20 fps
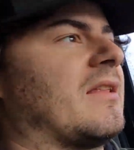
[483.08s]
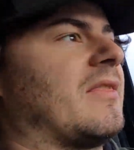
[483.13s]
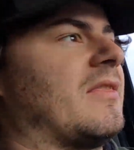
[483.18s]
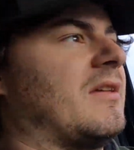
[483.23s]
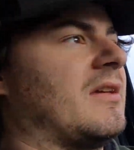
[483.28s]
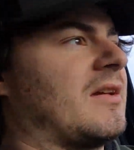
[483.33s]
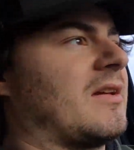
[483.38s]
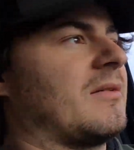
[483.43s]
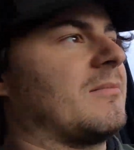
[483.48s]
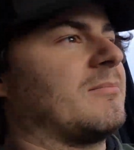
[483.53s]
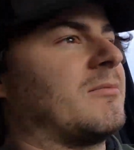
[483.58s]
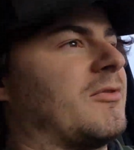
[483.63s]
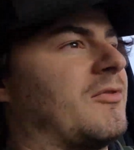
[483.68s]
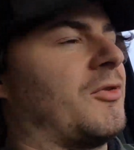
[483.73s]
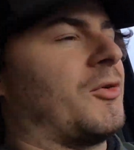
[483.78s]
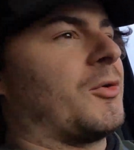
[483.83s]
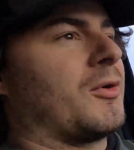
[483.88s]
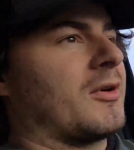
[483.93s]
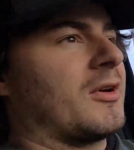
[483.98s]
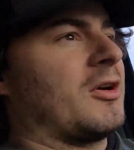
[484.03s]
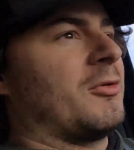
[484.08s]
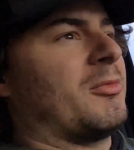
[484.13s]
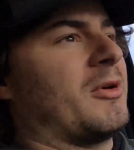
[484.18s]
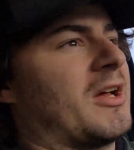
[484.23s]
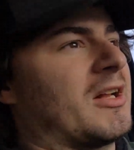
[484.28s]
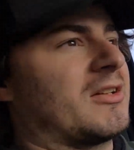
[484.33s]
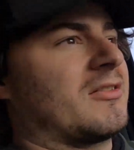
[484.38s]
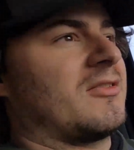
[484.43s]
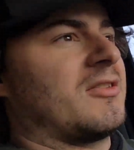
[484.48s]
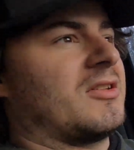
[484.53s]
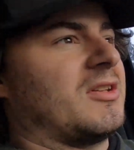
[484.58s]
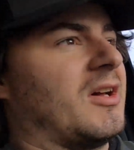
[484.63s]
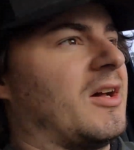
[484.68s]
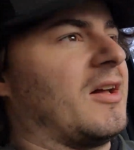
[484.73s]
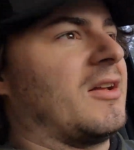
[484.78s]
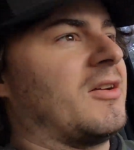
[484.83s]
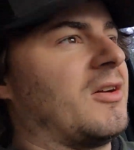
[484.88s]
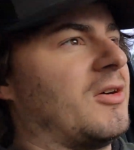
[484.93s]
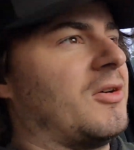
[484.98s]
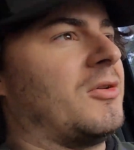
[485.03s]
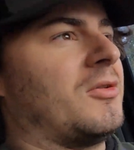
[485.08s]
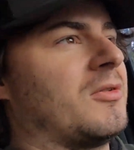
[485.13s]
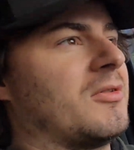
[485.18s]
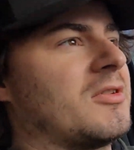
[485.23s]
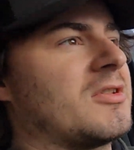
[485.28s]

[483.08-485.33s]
think before I go back to the dyno,